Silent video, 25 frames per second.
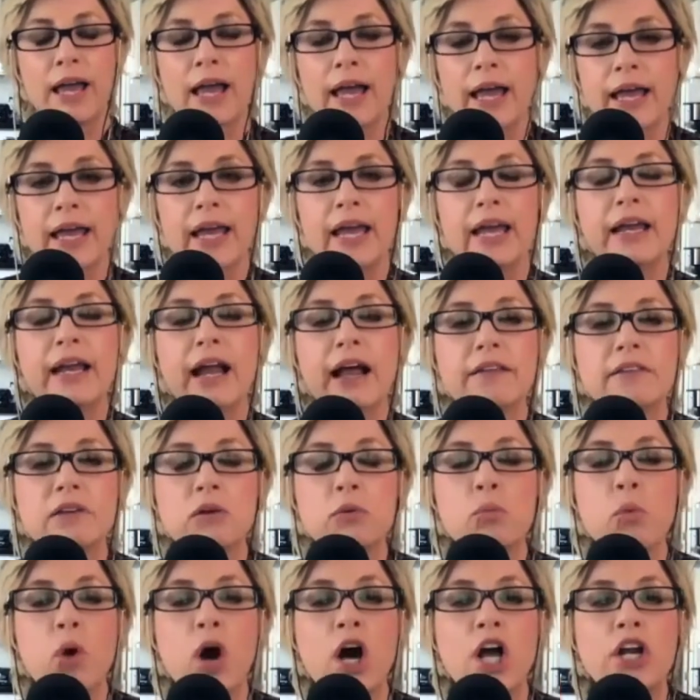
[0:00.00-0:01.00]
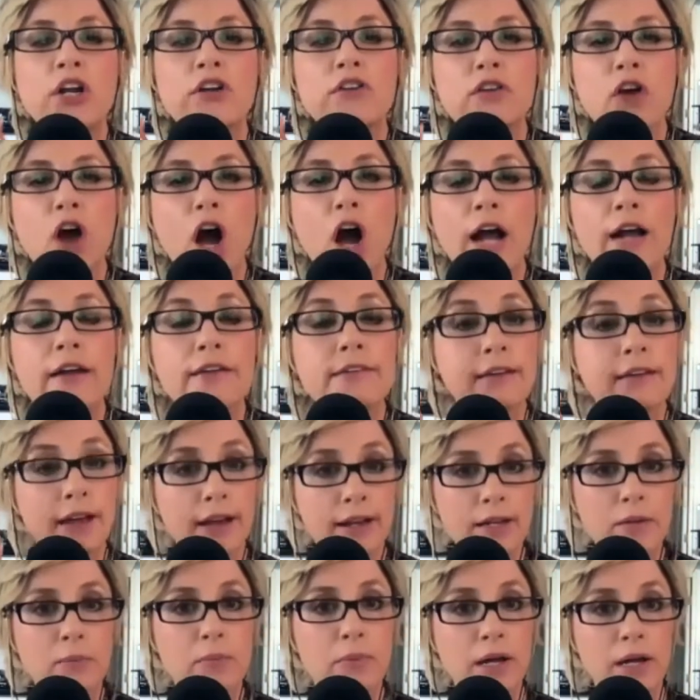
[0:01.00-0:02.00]
He doesn't want to talk to
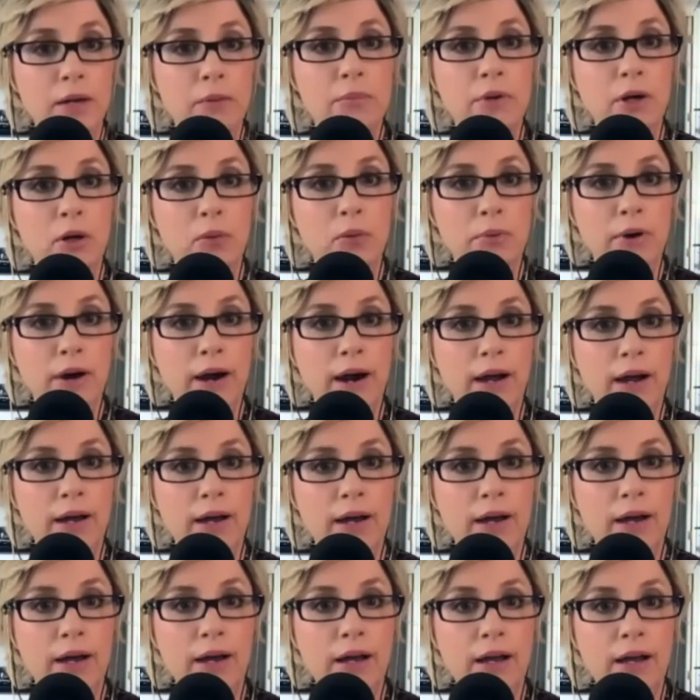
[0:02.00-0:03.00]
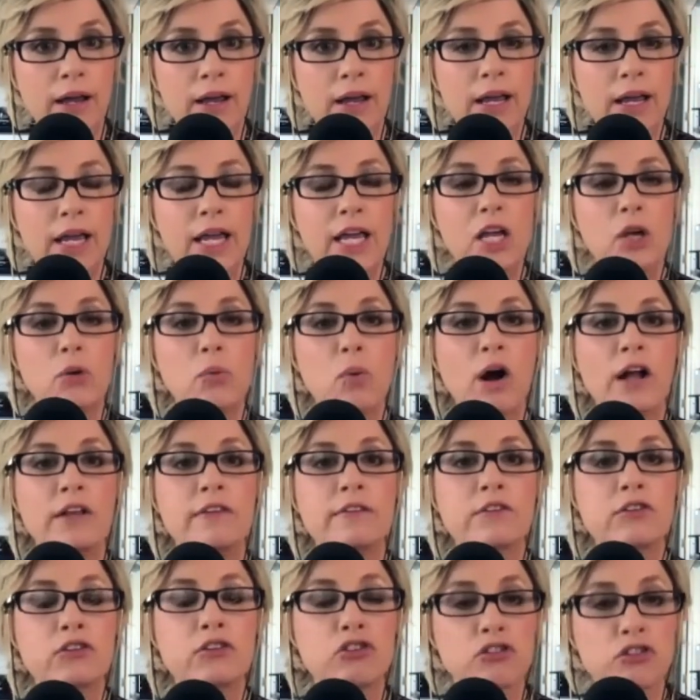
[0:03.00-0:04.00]
anybody, Bill Barr. He
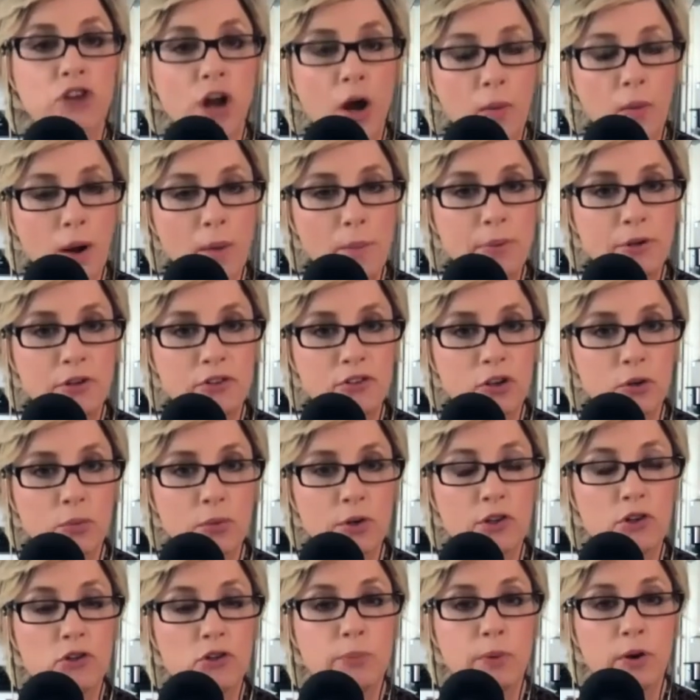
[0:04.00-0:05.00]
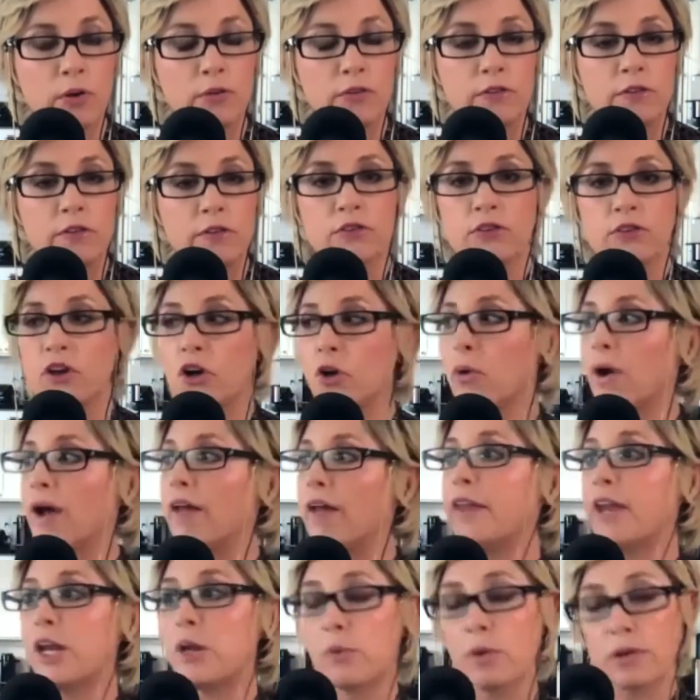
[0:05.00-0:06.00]
wants to show up and do what he's supposed to do,
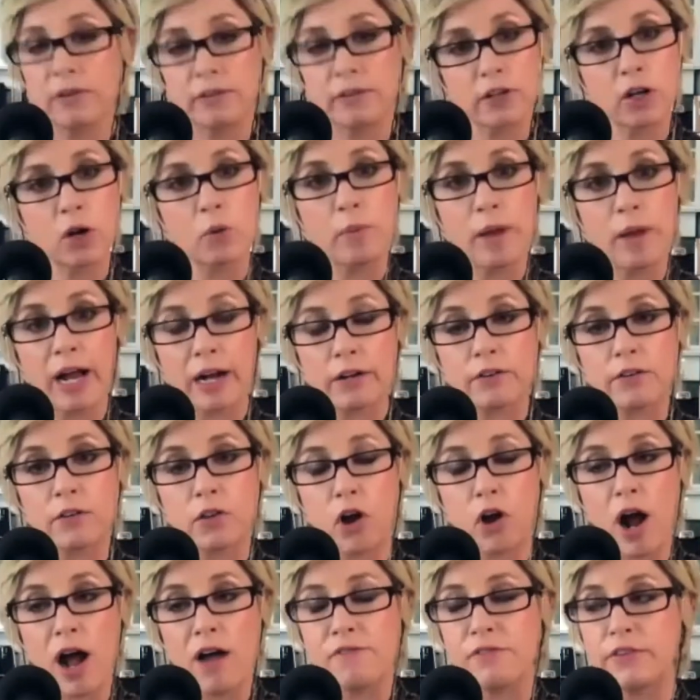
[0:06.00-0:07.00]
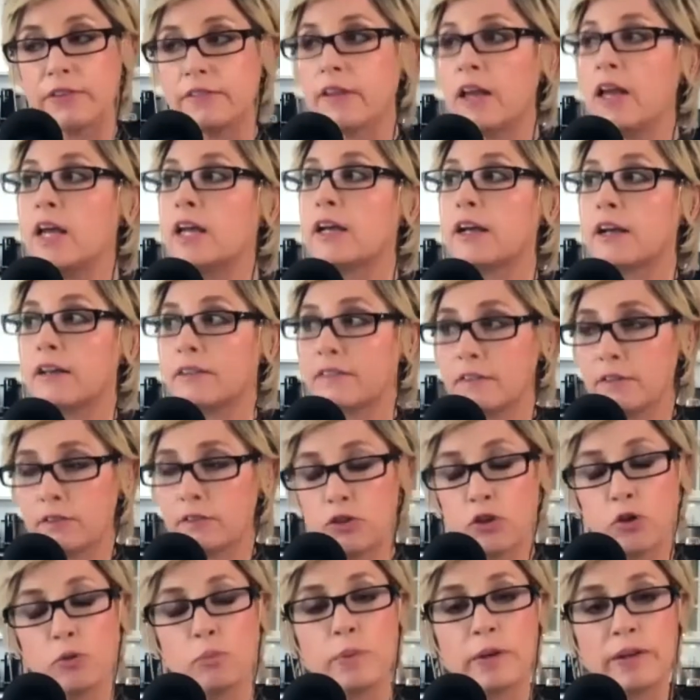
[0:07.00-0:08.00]
and then he wants to go back to the office because
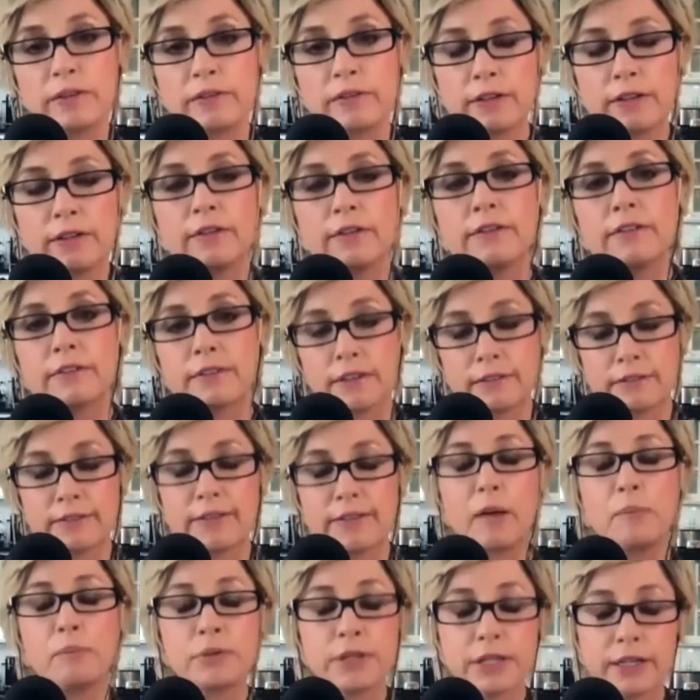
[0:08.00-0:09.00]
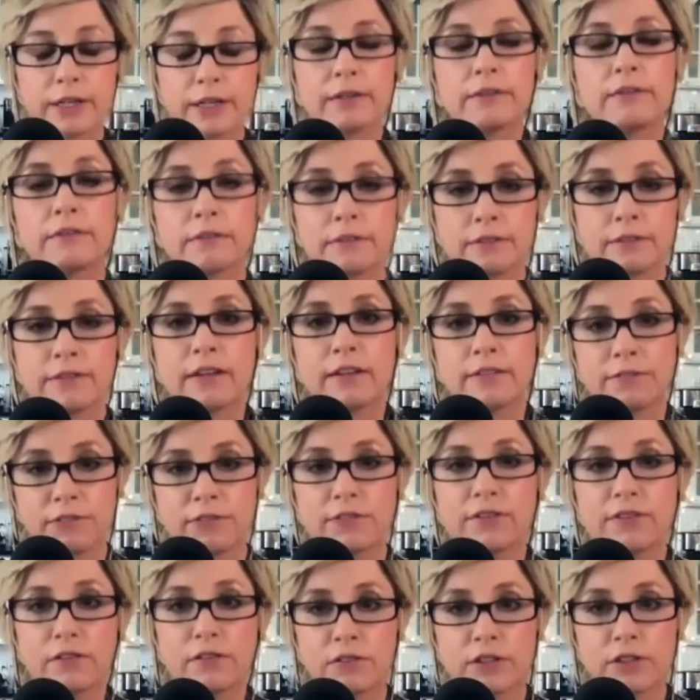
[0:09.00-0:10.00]
he's too busy disassembling
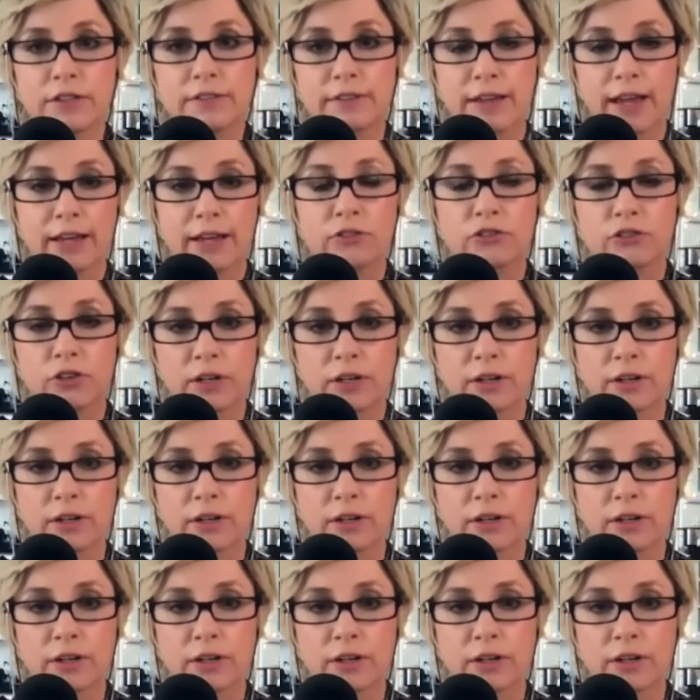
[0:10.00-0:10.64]
civilization.